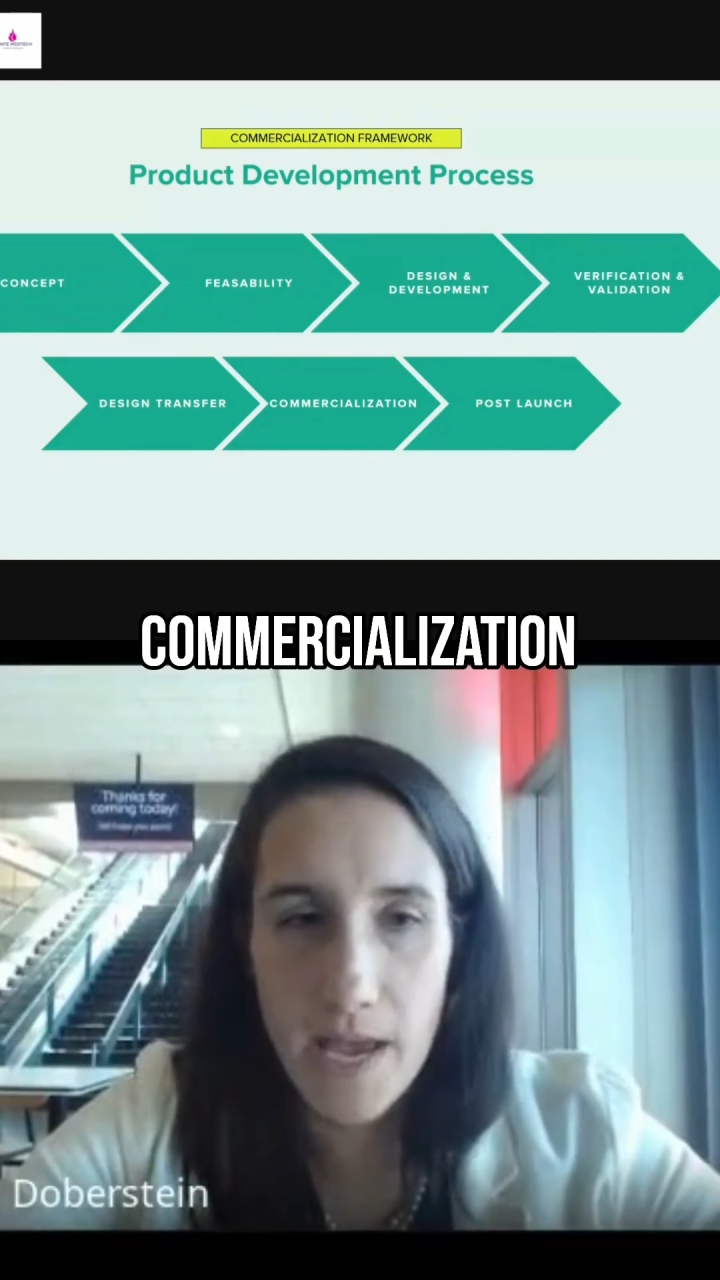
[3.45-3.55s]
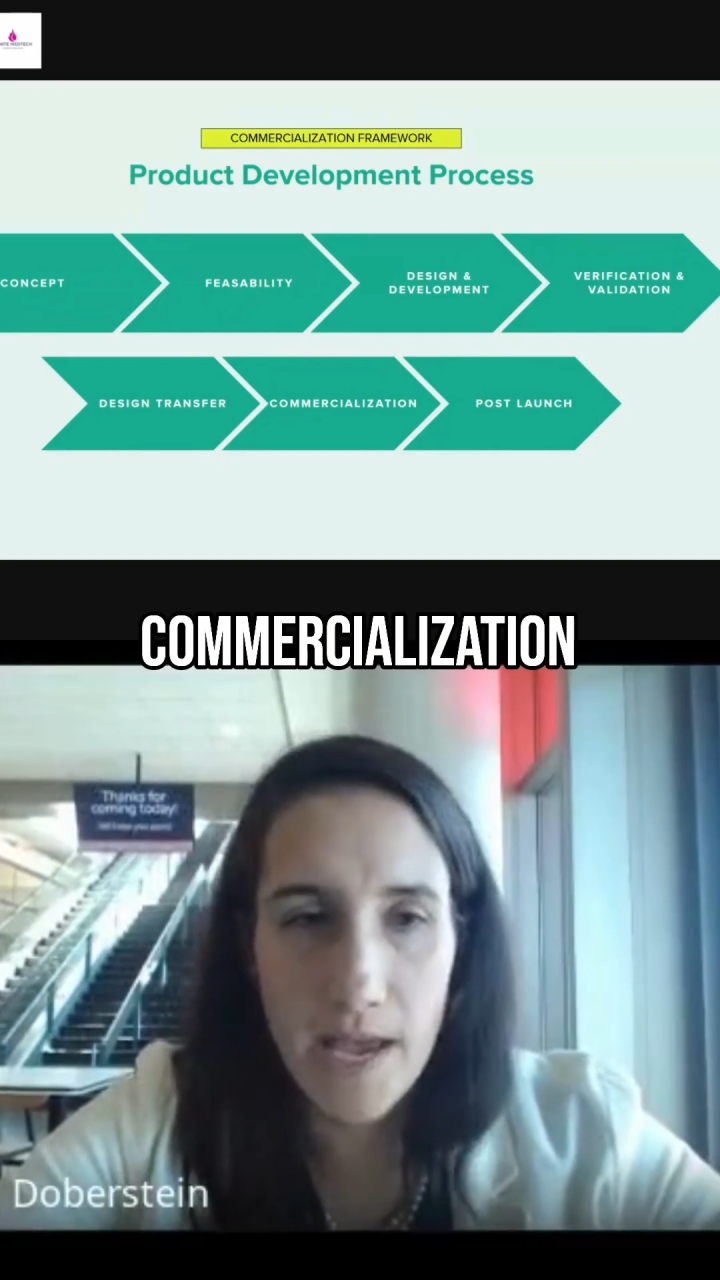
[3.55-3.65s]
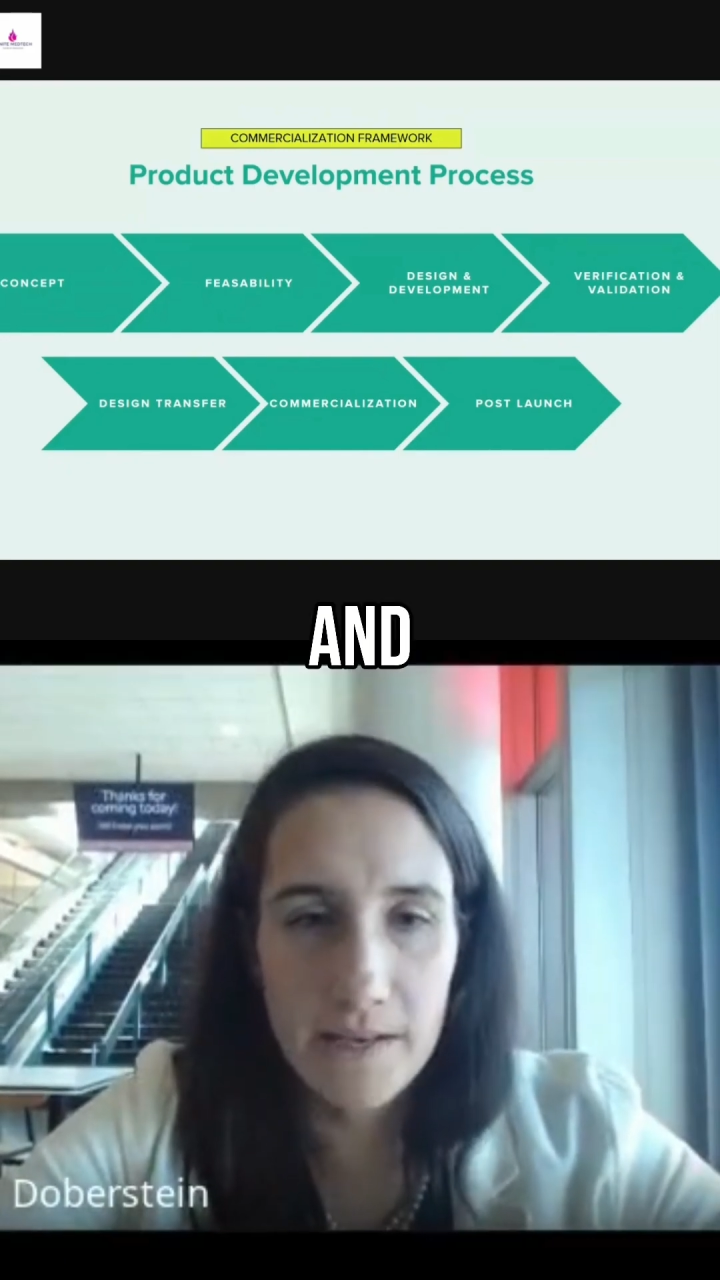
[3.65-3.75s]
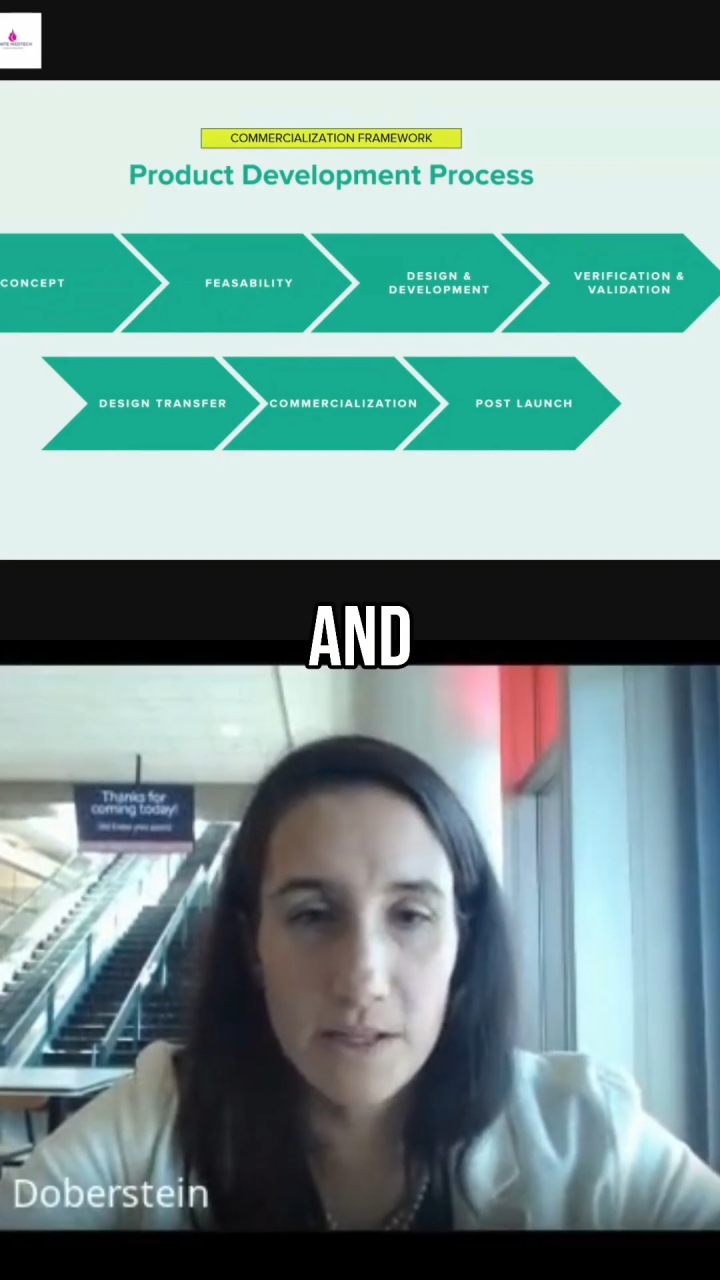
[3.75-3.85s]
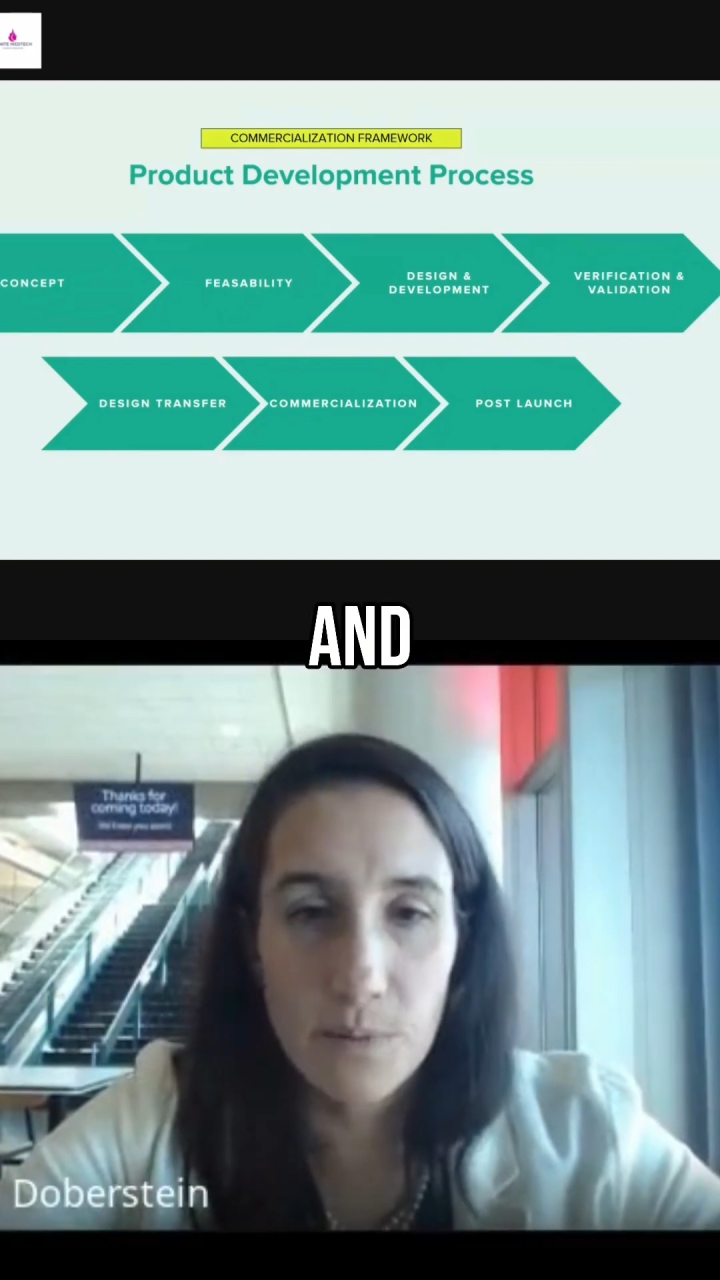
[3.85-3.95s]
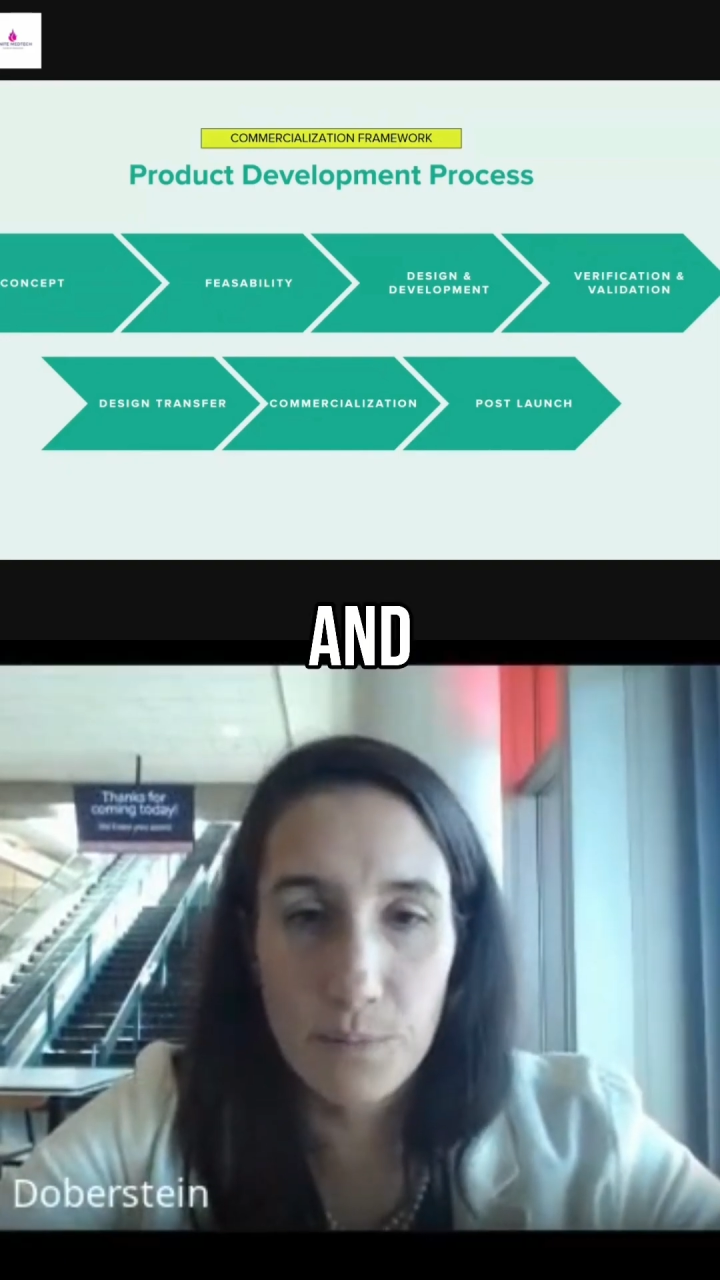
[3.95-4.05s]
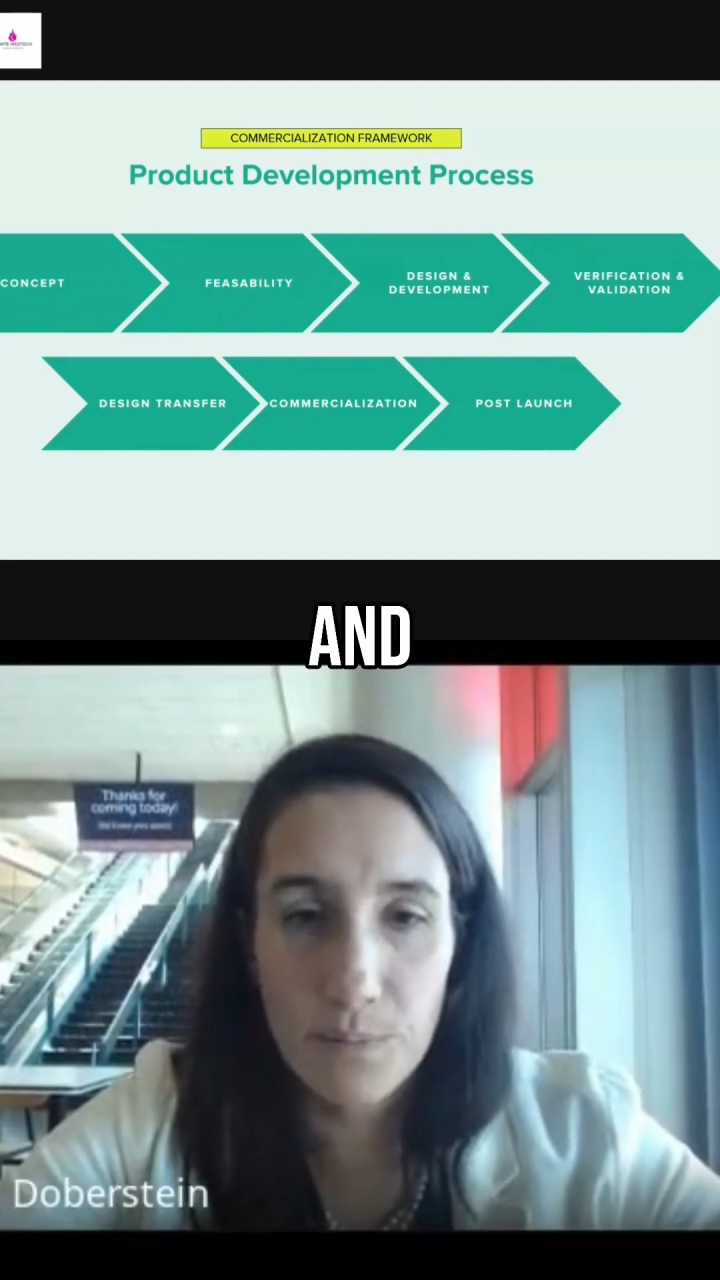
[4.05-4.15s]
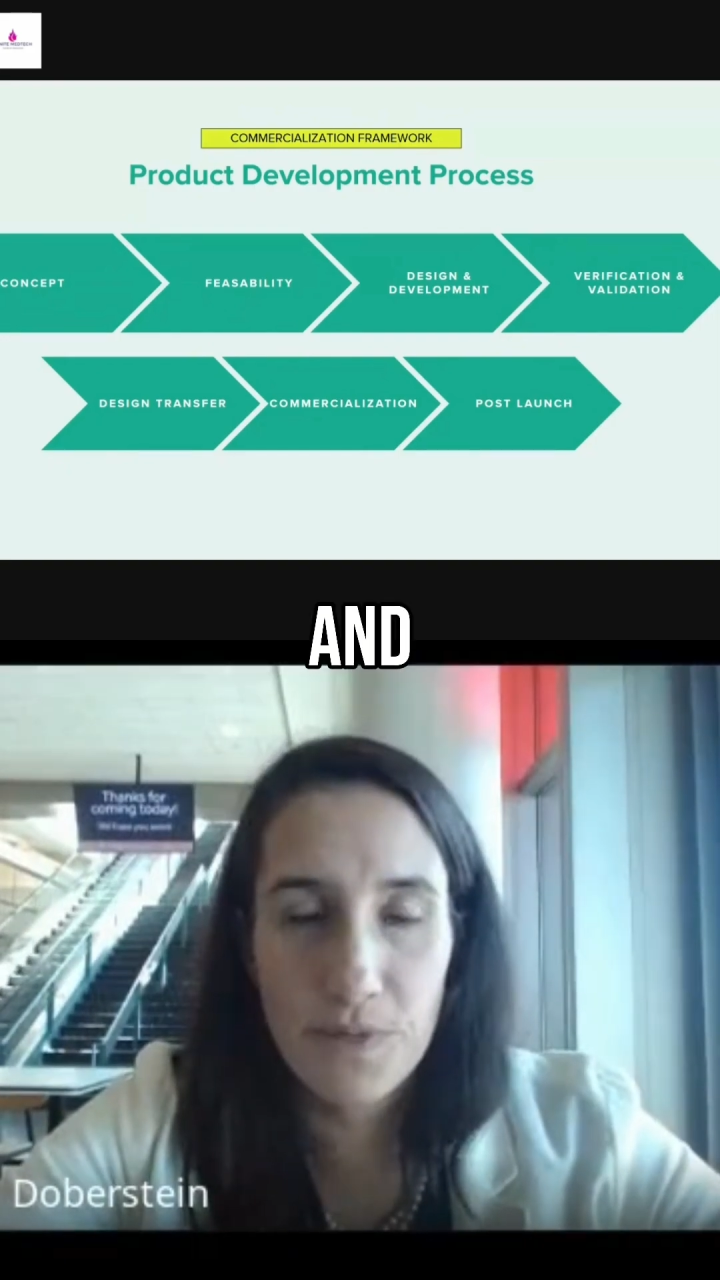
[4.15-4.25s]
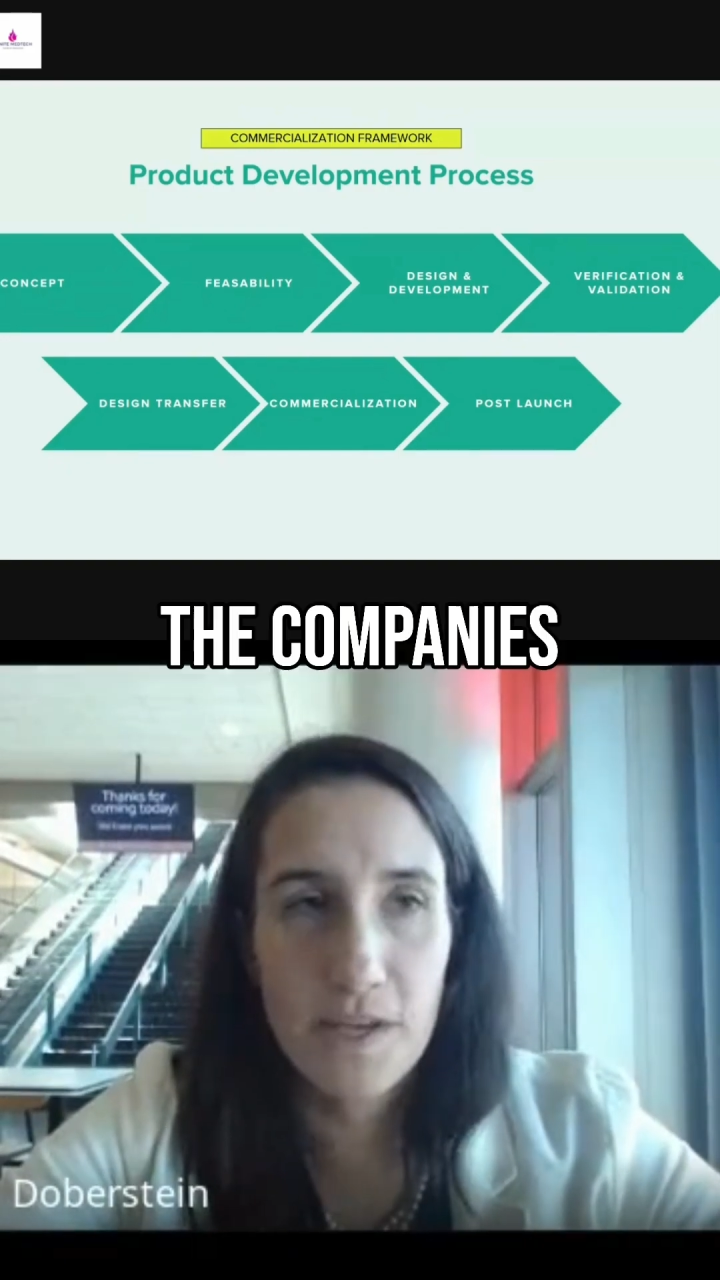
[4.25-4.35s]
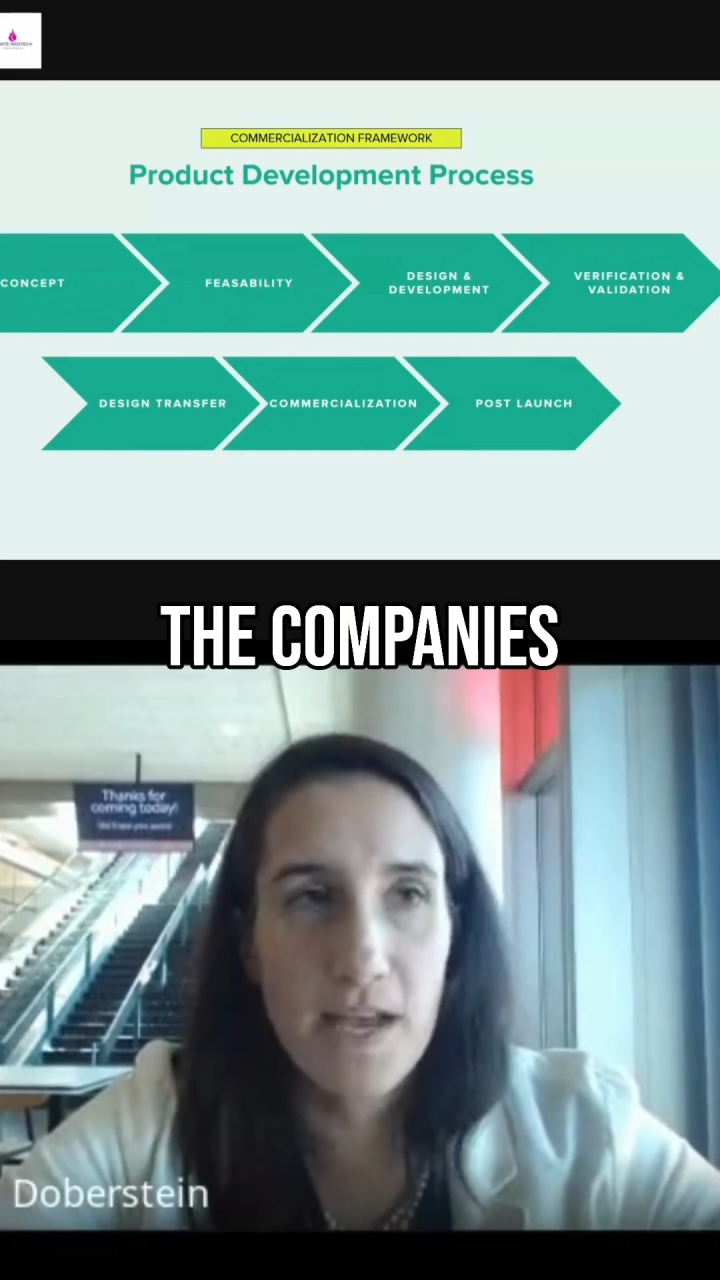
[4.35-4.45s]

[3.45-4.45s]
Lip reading: and the